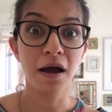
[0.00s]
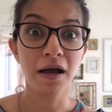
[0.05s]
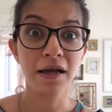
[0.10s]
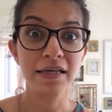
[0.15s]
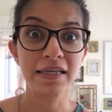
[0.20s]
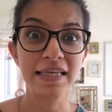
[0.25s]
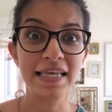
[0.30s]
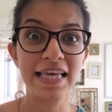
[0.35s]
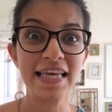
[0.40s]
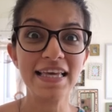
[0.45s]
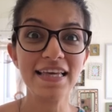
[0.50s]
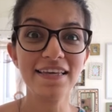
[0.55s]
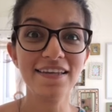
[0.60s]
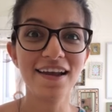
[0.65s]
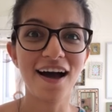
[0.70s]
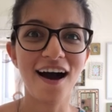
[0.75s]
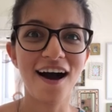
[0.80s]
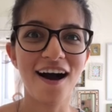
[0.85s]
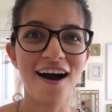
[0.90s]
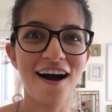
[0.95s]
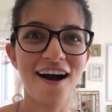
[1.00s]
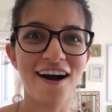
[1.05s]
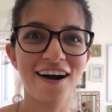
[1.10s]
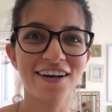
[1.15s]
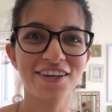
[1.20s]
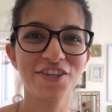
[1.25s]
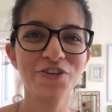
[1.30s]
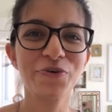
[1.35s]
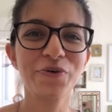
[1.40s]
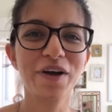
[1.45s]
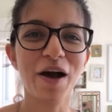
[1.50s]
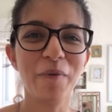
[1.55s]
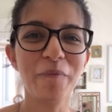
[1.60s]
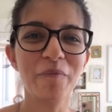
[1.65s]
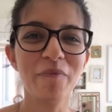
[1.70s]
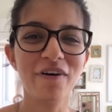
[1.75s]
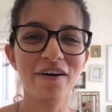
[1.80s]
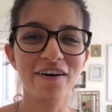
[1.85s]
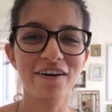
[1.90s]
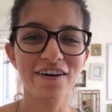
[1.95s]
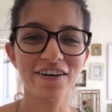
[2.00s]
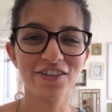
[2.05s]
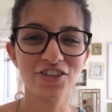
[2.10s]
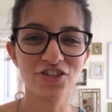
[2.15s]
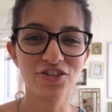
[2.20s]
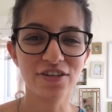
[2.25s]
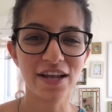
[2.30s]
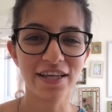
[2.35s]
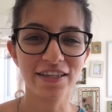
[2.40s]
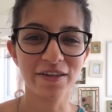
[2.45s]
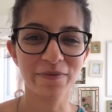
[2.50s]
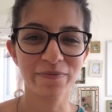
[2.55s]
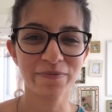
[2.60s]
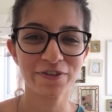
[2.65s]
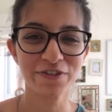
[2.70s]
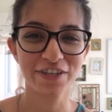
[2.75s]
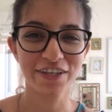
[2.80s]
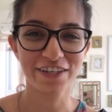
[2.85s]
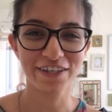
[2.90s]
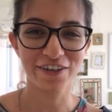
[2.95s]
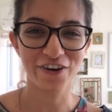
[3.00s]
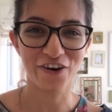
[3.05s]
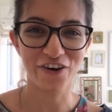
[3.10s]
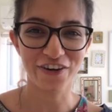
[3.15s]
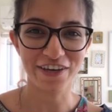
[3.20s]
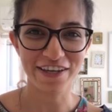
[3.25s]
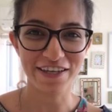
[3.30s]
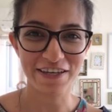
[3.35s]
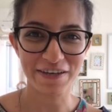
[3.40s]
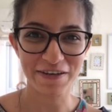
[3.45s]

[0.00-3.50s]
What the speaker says: Kheera, cucumber, just like the musical donkey.